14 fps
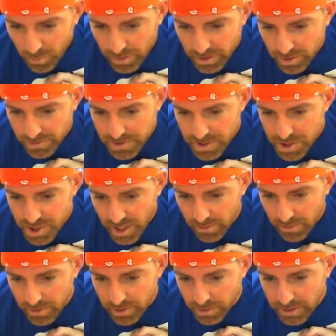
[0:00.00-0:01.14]
When you go to the
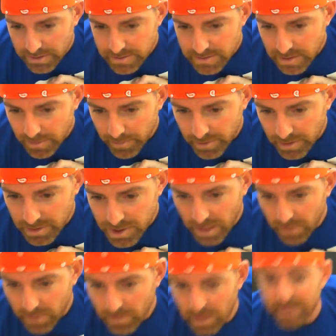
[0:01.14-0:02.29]
shower, you can slip in the
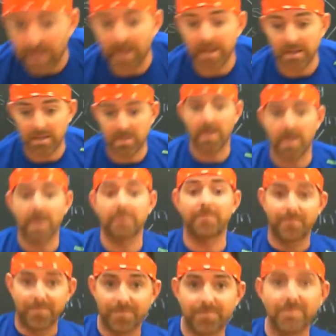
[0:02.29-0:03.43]
shower. Yeah, you can.